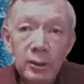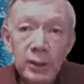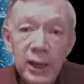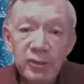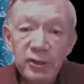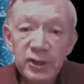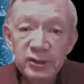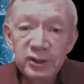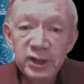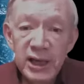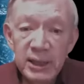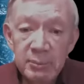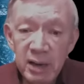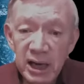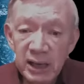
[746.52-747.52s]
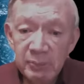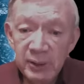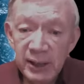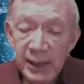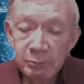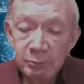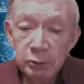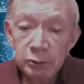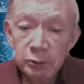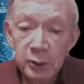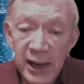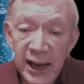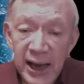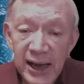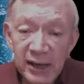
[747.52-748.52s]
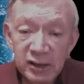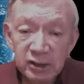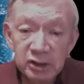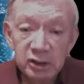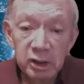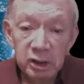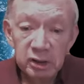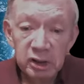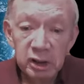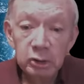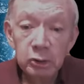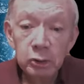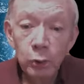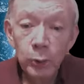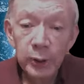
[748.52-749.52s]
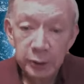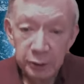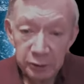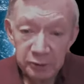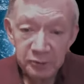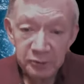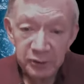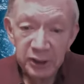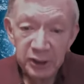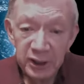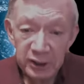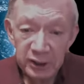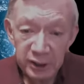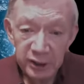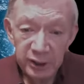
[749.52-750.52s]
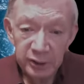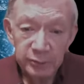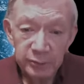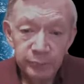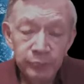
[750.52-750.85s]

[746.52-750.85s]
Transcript: I think that he might have been able to act a little quicker than he did.